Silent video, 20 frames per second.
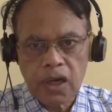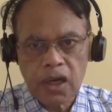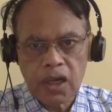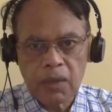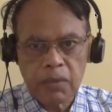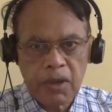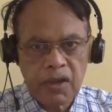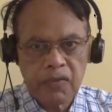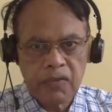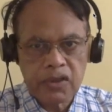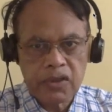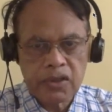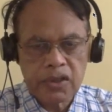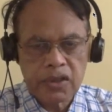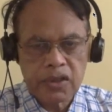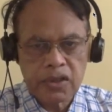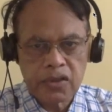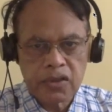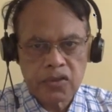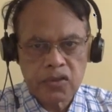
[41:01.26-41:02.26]

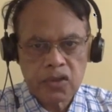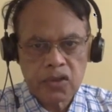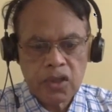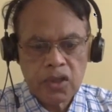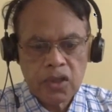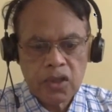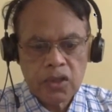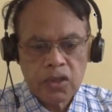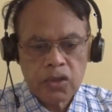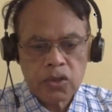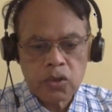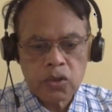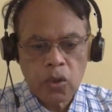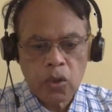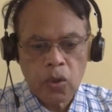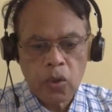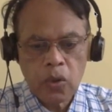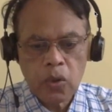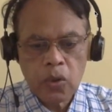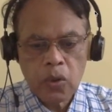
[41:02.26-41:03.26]
manifestations.
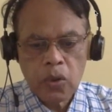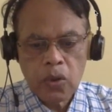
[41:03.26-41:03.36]
So,